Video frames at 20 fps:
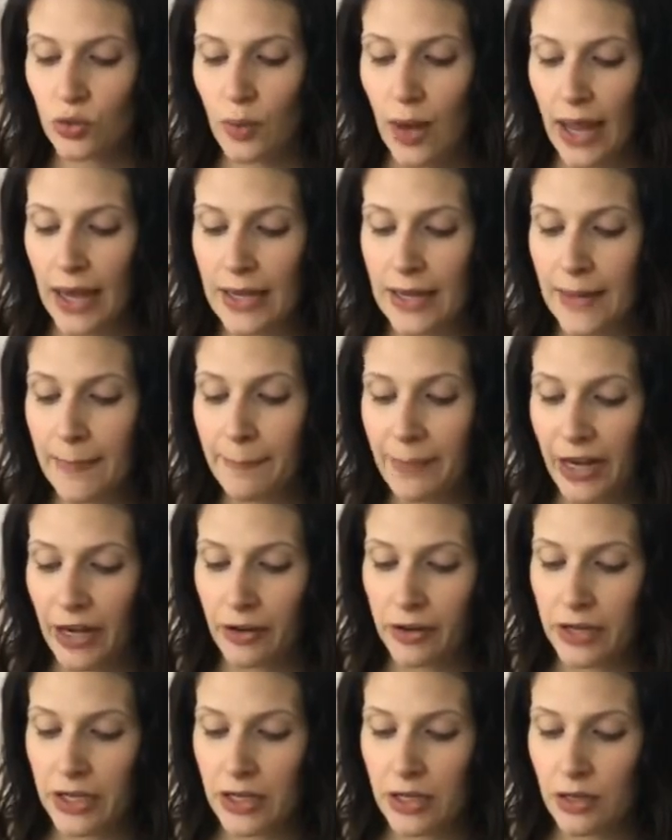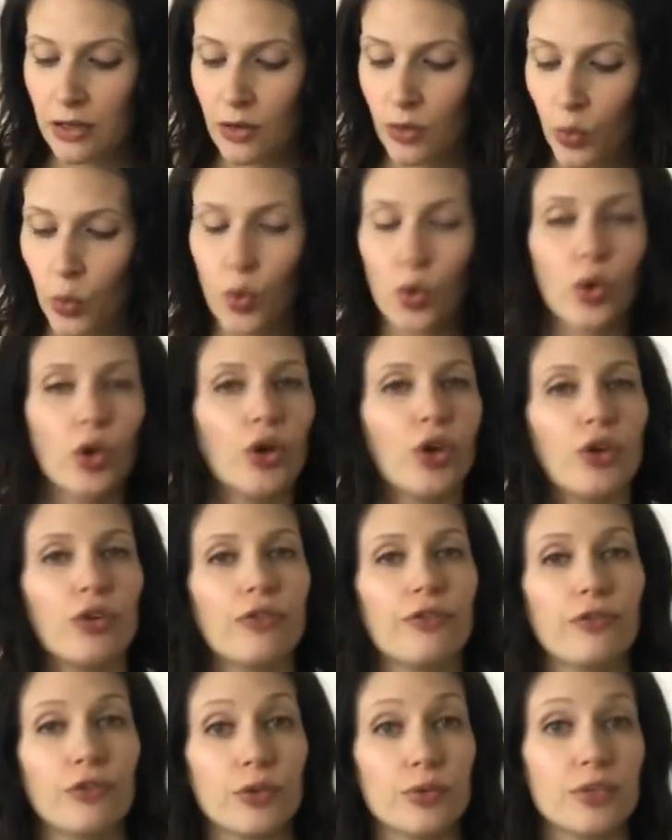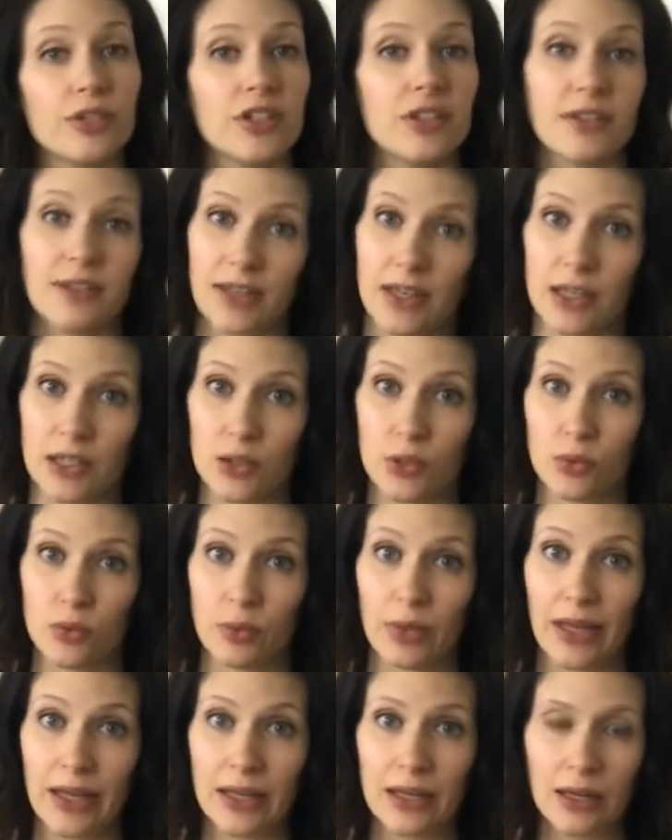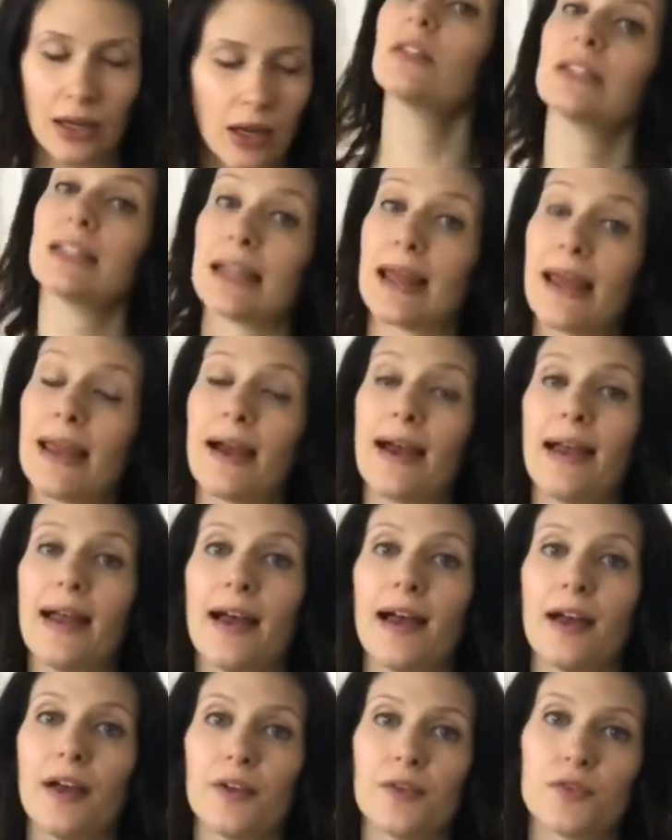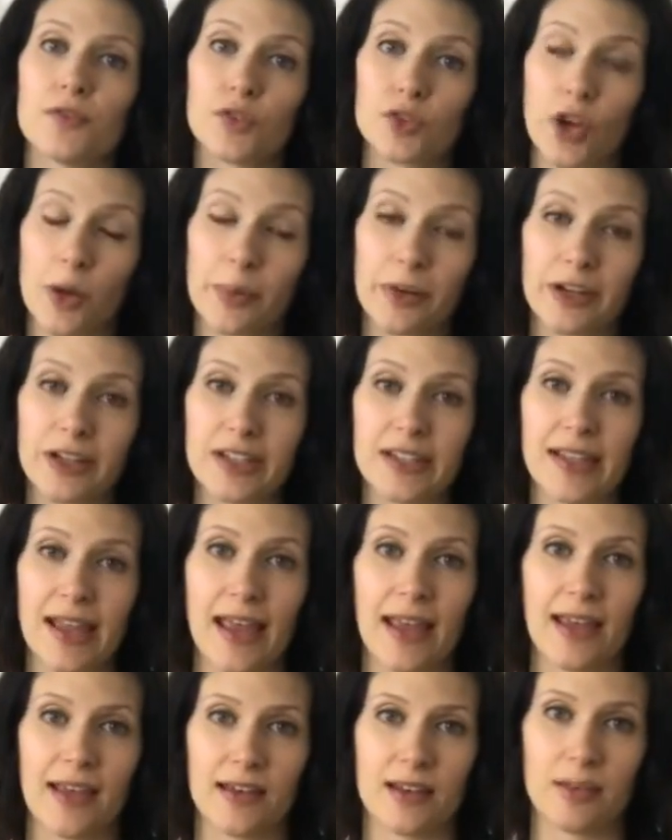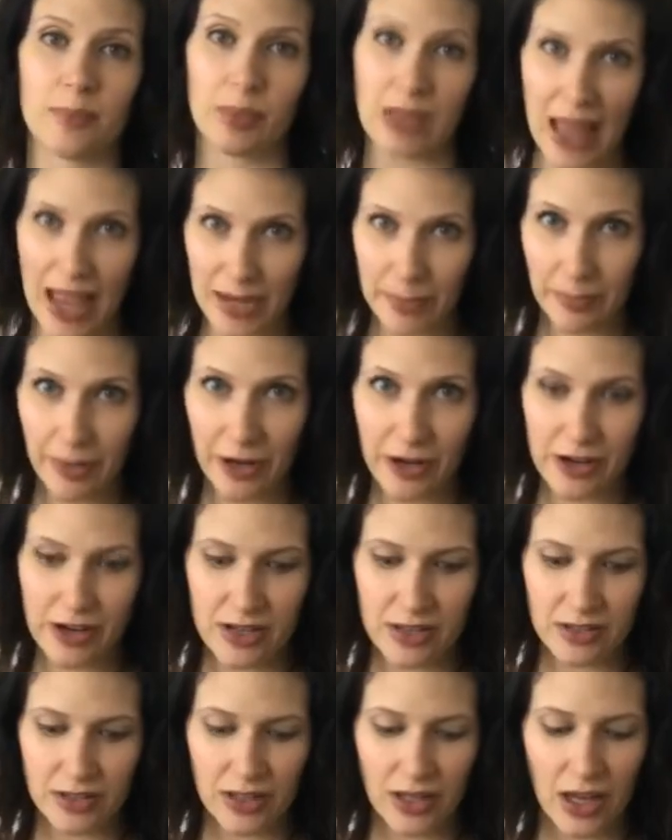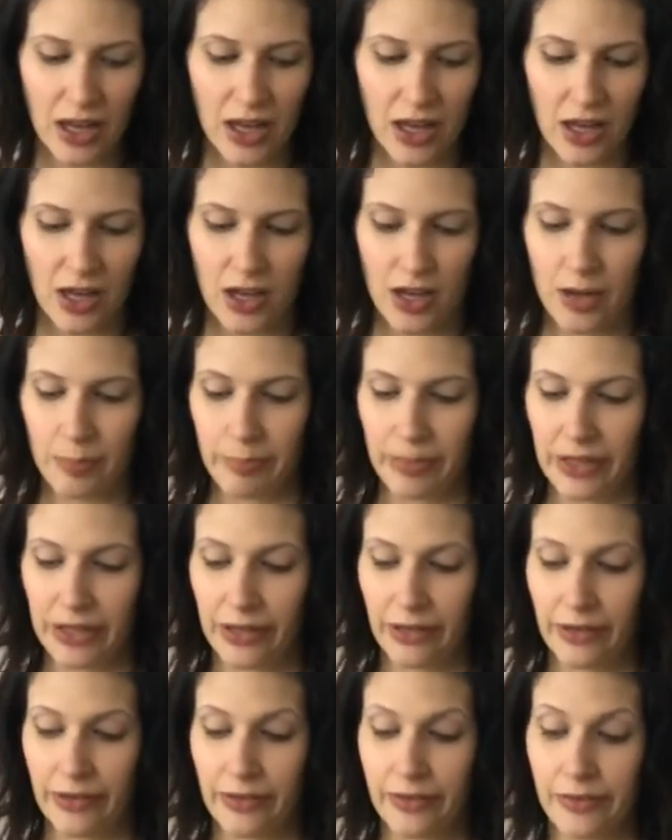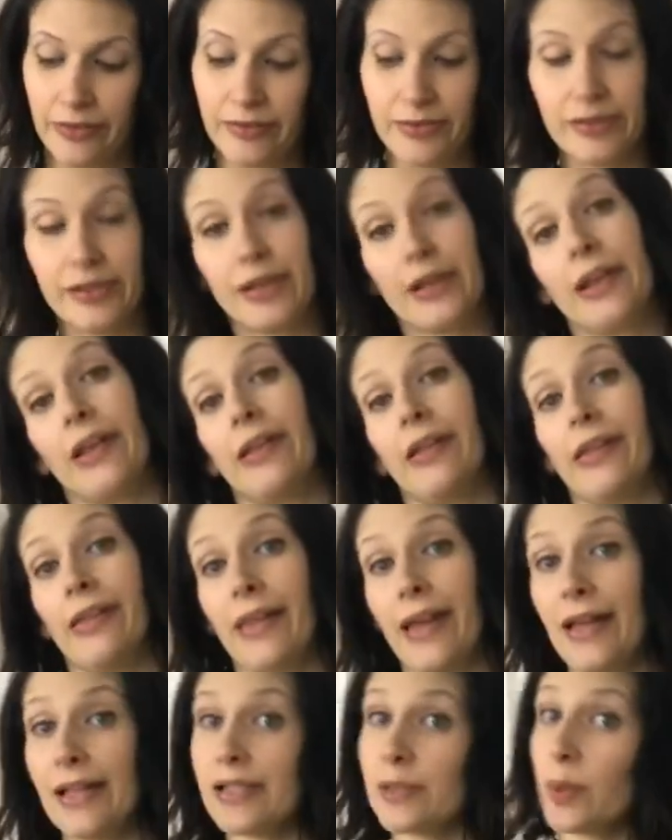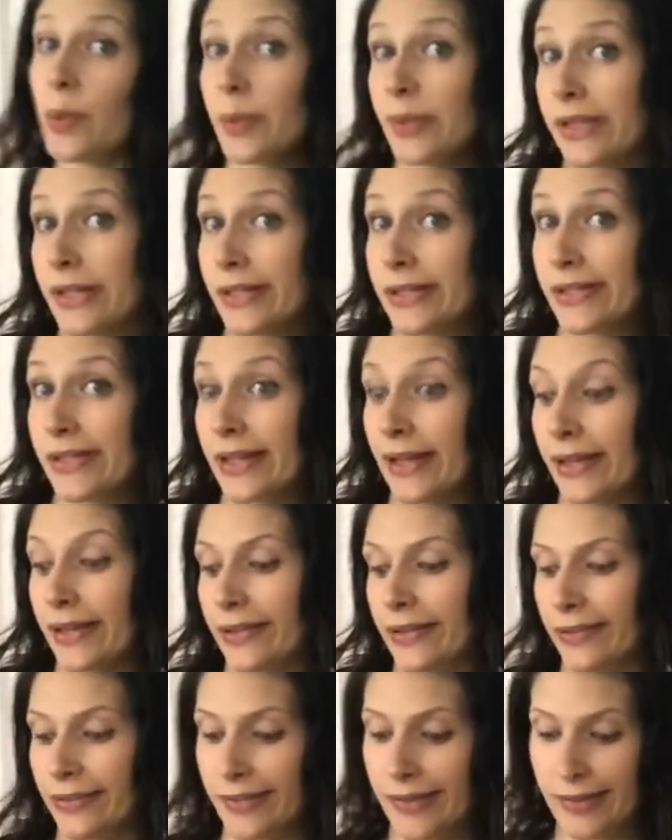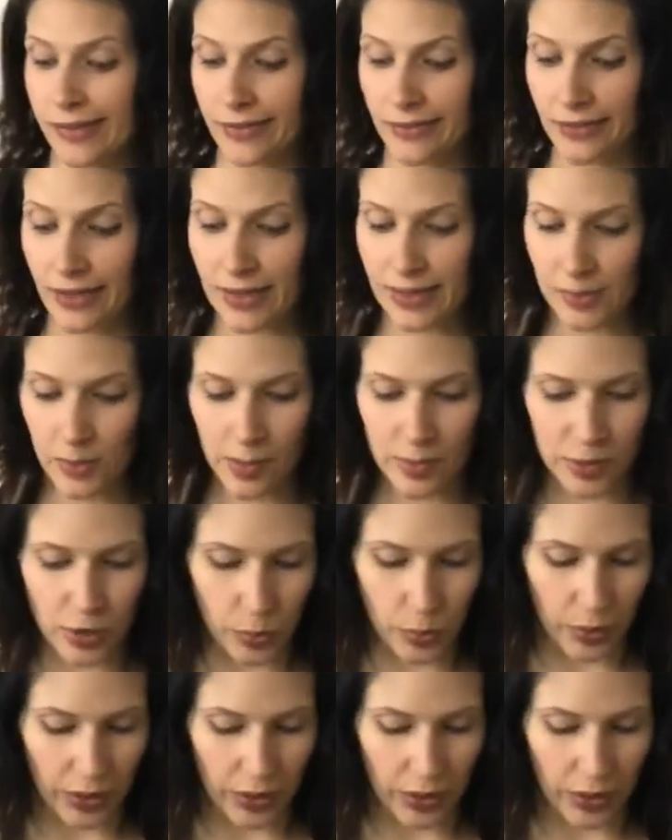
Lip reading: any berry or fruit that you like. Today I have strawberries and blackberries because that's what was on sale, so that's what I'm doing.